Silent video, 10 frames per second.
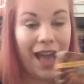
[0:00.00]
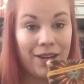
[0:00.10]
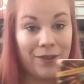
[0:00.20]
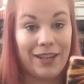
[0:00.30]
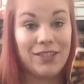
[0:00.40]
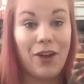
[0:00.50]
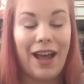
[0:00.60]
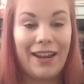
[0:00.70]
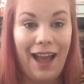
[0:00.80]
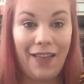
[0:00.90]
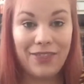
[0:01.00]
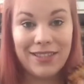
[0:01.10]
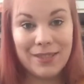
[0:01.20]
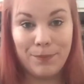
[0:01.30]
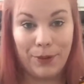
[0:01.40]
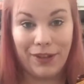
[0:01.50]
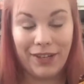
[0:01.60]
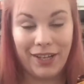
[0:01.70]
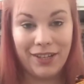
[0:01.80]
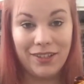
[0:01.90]
anyway, so I got this
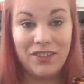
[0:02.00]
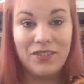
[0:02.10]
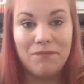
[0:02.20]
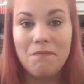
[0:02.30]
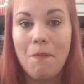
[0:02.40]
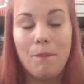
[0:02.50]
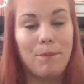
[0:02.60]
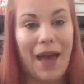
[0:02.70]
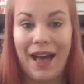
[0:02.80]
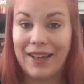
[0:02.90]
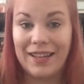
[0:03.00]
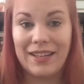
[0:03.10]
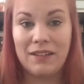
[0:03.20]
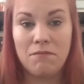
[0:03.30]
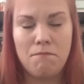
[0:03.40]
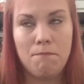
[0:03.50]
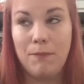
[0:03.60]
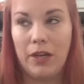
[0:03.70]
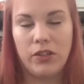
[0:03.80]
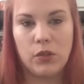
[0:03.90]
book back in
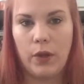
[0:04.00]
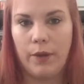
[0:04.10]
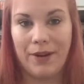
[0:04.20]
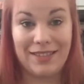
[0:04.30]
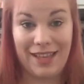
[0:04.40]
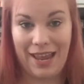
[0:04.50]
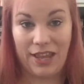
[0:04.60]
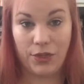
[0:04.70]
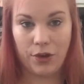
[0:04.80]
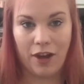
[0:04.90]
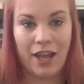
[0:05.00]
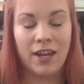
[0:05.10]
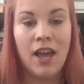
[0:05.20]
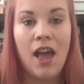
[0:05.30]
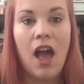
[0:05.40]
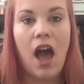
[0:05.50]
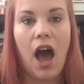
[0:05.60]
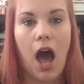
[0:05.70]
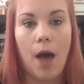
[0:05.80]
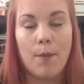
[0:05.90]
middle school, I want to say eighth grade,
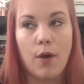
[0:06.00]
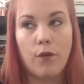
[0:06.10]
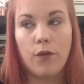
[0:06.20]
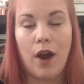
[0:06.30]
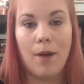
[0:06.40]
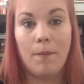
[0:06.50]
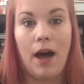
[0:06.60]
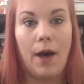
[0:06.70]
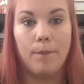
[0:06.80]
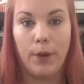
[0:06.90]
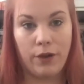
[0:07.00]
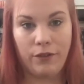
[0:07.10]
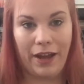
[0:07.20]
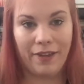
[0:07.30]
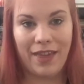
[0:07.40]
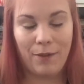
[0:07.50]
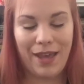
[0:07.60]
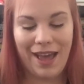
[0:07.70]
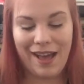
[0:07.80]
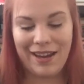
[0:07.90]
from a book fair that
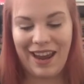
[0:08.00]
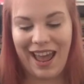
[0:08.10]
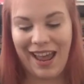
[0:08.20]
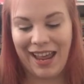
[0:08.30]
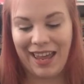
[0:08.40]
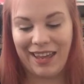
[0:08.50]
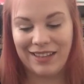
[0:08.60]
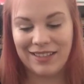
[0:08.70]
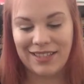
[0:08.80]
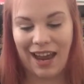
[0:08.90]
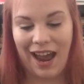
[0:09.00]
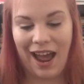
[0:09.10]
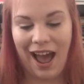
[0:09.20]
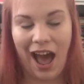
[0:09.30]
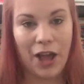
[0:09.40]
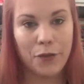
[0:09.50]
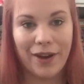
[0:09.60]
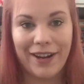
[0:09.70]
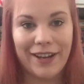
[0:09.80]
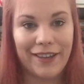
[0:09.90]
we had. And I
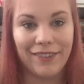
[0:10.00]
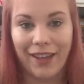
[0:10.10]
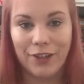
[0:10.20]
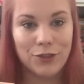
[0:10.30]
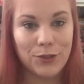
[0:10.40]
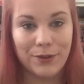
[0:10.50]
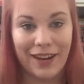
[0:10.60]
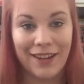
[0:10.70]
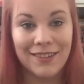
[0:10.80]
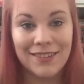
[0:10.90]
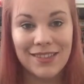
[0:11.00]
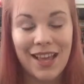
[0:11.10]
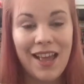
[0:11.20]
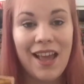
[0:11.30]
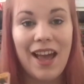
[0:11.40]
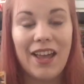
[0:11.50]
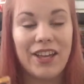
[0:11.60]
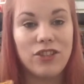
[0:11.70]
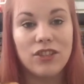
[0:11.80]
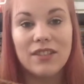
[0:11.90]
read it in like 2 days.
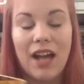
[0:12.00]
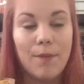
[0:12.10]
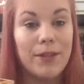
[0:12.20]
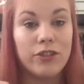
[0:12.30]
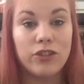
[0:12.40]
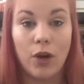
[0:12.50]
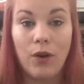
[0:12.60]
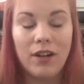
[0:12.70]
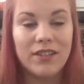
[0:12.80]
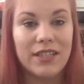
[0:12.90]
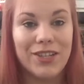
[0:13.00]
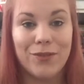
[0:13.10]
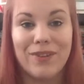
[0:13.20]
It just got me so hooked into